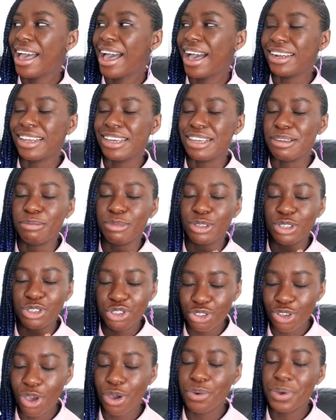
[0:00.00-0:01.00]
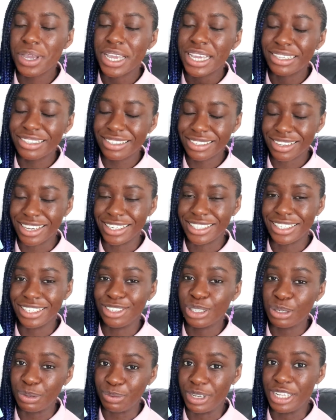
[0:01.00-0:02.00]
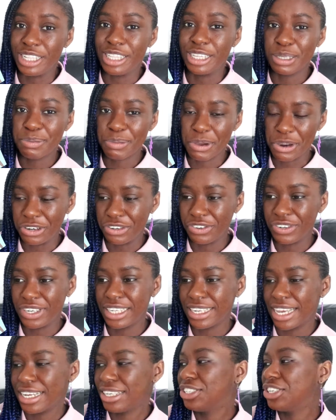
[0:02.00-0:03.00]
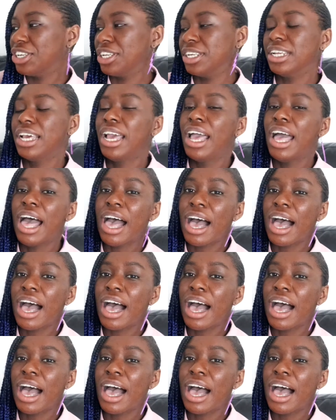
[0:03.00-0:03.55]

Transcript: and I am so excited to read this poetry collection.